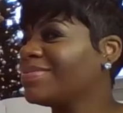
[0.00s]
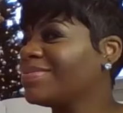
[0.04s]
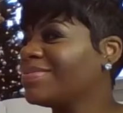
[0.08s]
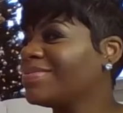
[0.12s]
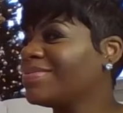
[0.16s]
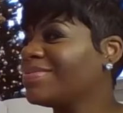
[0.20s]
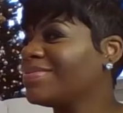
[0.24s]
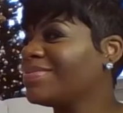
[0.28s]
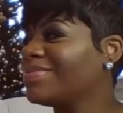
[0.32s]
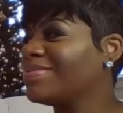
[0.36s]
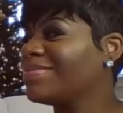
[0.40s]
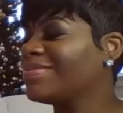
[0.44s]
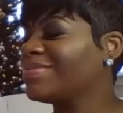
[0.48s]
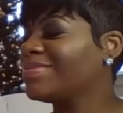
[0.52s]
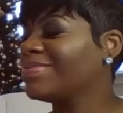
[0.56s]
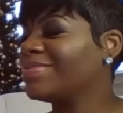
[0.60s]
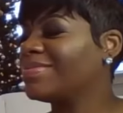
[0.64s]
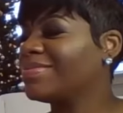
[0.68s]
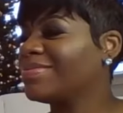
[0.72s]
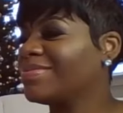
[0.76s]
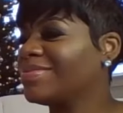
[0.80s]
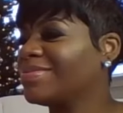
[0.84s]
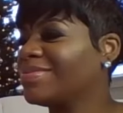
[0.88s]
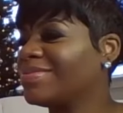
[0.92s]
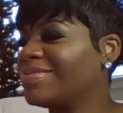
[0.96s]

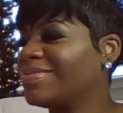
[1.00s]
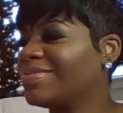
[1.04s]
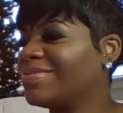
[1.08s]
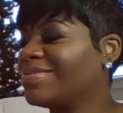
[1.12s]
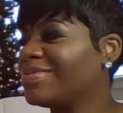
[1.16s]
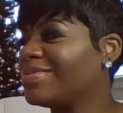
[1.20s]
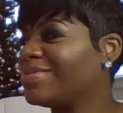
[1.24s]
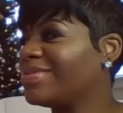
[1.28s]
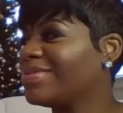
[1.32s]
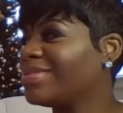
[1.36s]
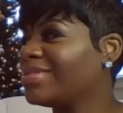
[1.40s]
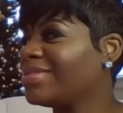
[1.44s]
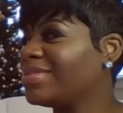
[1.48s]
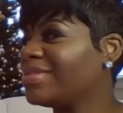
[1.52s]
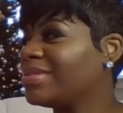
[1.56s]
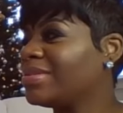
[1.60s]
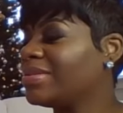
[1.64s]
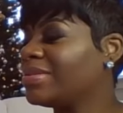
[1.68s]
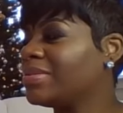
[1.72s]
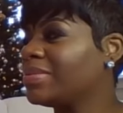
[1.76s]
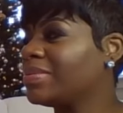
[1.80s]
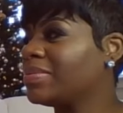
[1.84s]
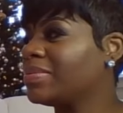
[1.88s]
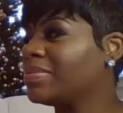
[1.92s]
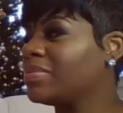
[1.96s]

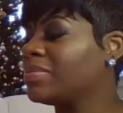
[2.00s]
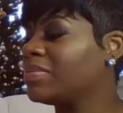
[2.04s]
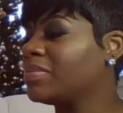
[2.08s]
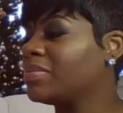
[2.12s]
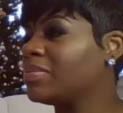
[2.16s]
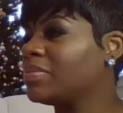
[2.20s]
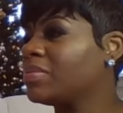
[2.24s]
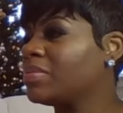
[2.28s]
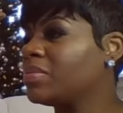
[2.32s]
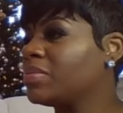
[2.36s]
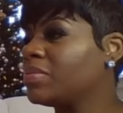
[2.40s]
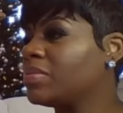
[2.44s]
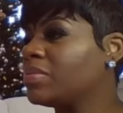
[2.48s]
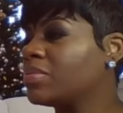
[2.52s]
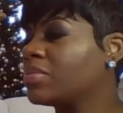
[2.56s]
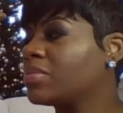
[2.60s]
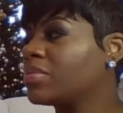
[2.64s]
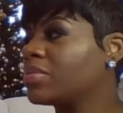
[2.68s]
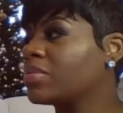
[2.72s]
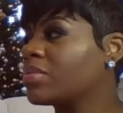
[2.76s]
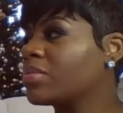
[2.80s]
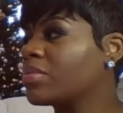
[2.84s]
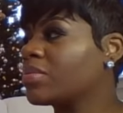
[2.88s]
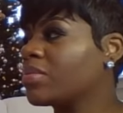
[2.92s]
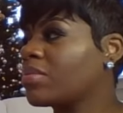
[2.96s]

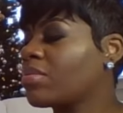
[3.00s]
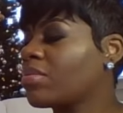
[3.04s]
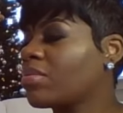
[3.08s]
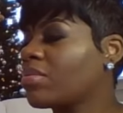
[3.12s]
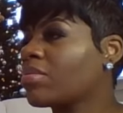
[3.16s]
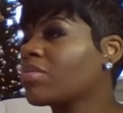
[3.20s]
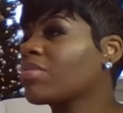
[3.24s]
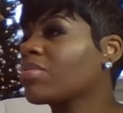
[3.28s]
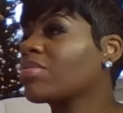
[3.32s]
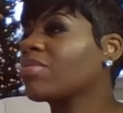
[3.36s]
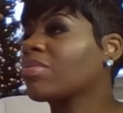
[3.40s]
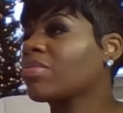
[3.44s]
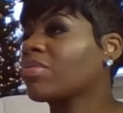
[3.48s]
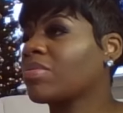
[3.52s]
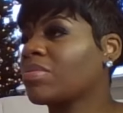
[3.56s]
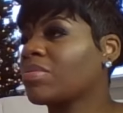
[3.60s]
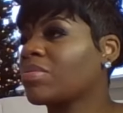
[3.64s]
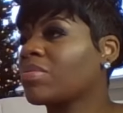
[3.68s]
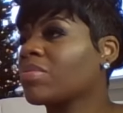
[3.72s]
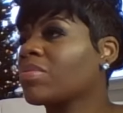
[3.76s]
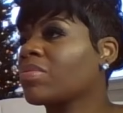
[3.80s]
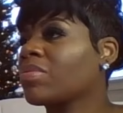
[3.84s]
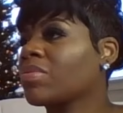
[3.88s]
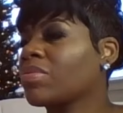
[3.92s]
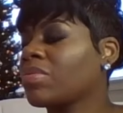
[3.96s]

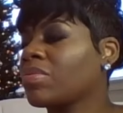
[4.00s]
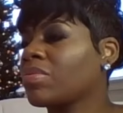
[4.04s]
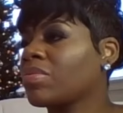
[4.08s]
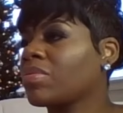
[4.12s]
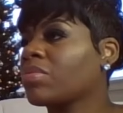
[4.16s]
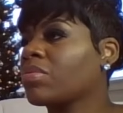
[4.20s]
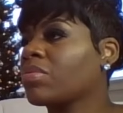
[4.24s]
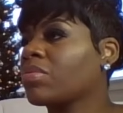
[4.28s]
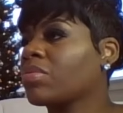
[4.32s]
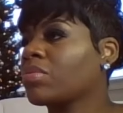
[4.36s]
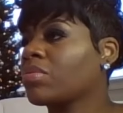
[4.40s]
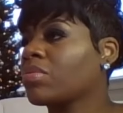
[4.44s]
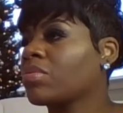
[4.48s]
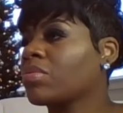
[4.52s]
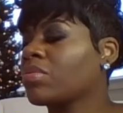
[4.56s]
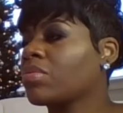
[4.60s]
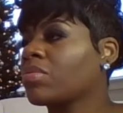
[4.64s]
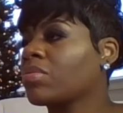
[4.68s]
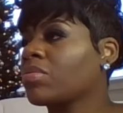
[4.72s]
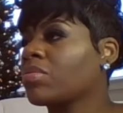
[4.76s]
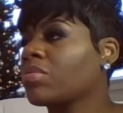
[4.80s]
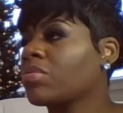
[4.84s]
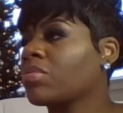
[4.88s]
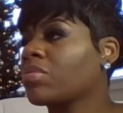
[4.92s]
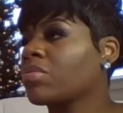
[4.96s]

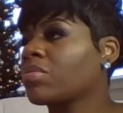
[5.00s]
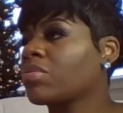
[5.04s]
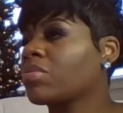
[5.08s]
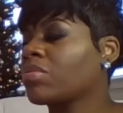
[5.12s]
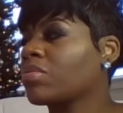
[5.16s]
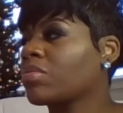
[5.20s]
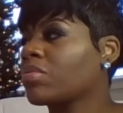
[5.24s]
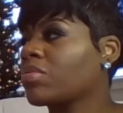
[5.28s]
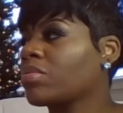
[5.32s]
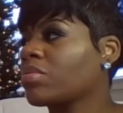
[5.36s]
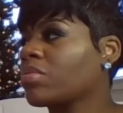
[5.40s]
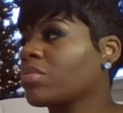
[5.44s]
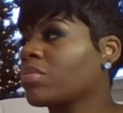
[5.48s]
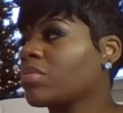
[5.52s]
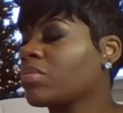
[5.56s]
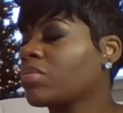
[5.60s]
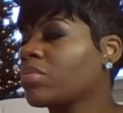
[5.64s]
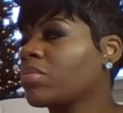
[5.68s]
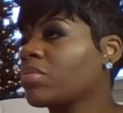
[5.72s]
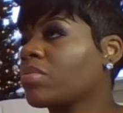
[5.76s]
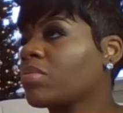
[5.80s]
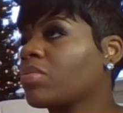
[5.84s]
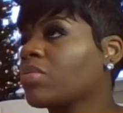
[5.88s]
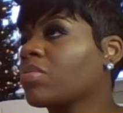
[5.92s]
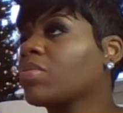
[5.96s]

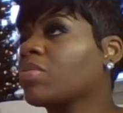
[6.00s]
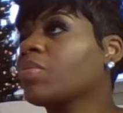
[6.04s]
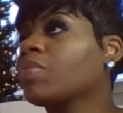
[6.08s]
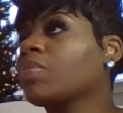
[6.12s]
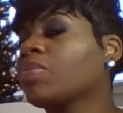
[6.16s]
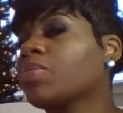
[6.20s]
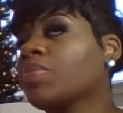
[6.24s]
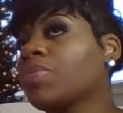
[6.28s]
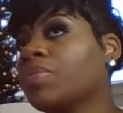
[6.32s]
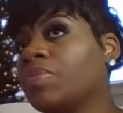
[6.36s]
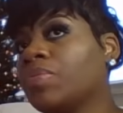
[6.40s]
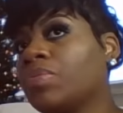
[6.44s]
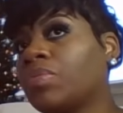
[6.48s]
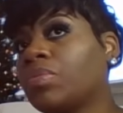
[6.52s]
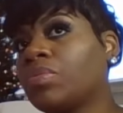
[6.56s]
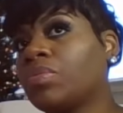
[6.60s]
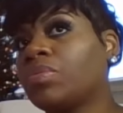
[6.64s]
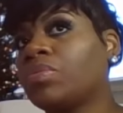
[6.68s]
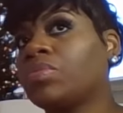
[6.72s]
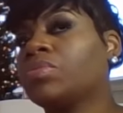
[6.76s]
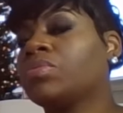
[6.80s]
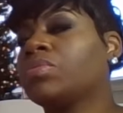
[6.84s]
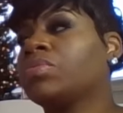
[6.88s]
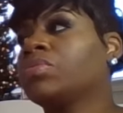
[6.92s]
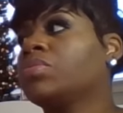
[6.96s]

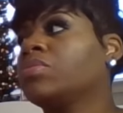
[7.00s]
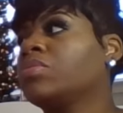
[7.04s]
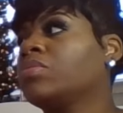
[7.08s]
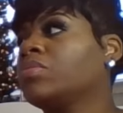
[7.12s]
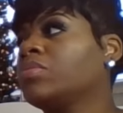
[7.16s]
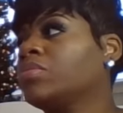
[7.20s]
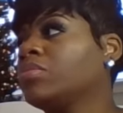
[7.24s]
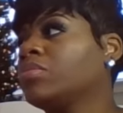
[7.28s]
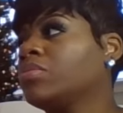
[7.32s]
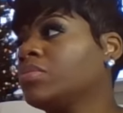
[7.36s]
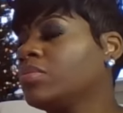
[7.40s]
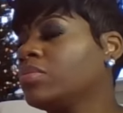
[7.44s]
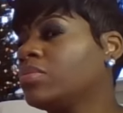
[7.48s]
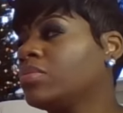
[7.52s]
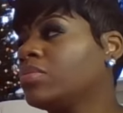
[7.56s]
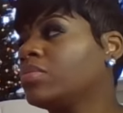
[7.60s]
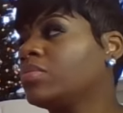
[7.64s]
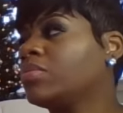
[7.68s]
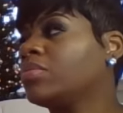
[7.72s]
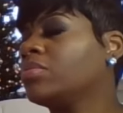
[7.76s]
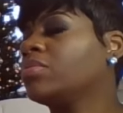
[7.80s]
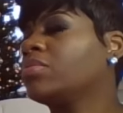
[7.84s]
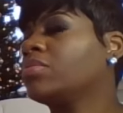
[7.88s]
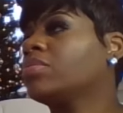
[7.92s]
The person shown says nothing.